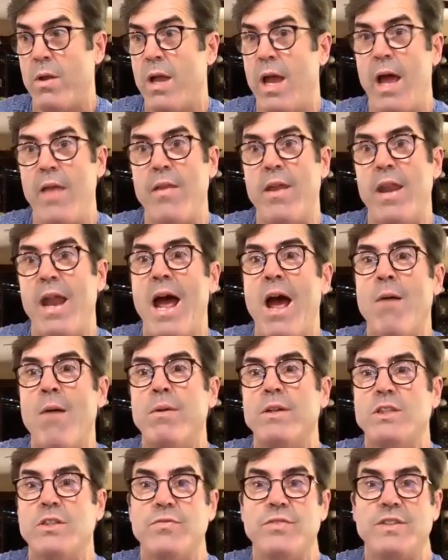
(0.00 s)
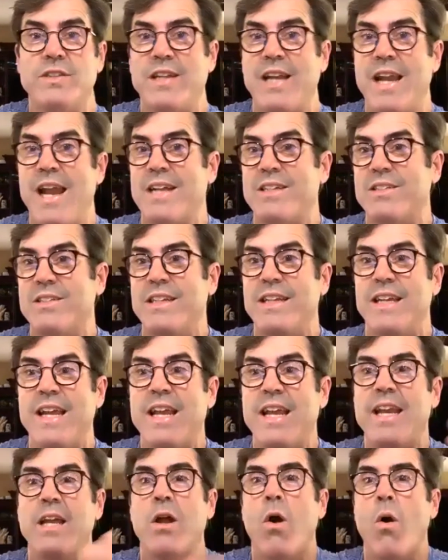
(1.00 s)
And then how much of it is it actually
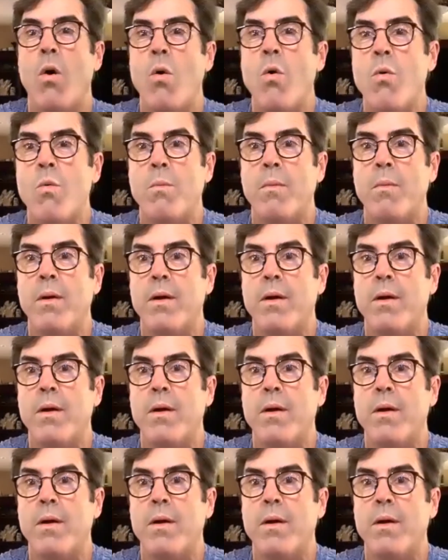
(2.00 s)
hitting home?